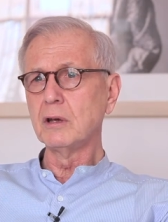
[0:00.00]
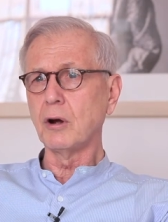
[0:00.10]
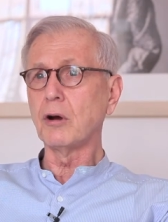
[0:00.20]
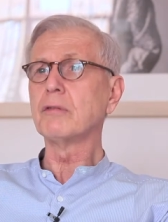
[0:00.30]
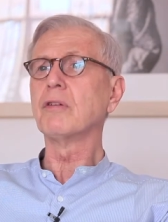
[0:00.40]

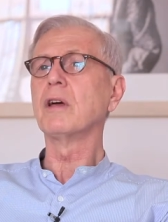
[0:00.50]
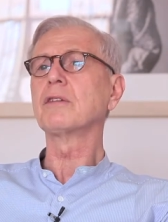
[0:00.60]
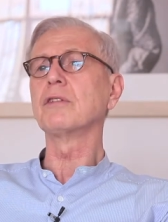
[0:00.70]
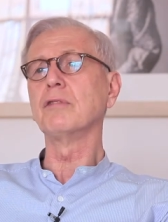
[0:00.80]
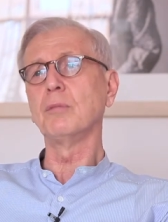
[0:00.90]

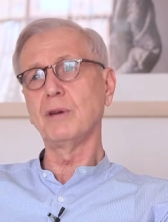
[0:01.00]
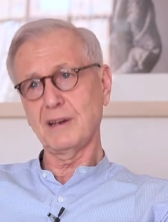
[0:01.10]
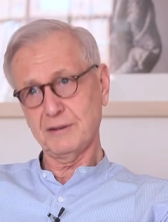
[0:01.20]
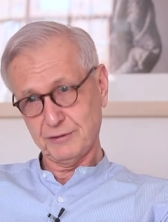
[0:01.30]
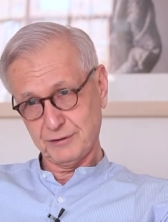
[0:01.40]
artifacts of the
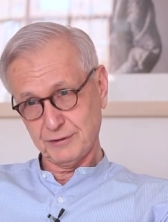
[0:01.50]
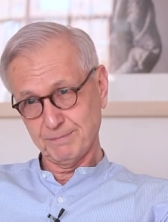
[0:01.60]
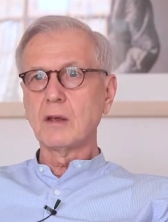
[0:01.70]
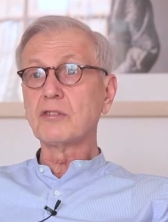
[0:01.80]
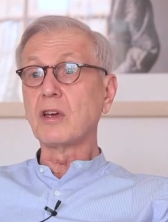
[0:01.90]
past.
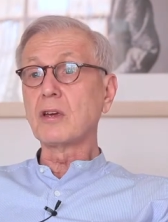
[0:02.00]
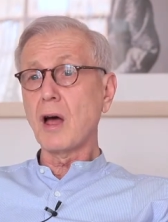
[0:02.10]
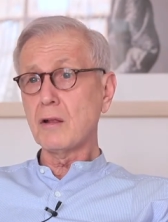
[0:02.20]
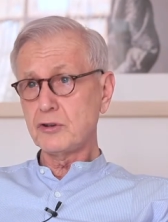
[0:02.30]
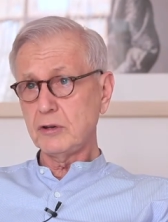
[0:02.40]

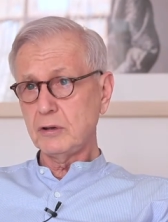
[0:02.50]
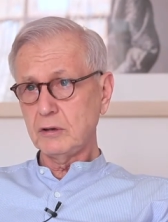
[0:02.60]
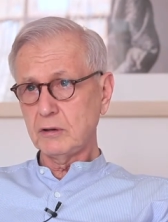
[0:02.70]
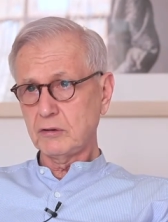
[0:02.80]
Psychology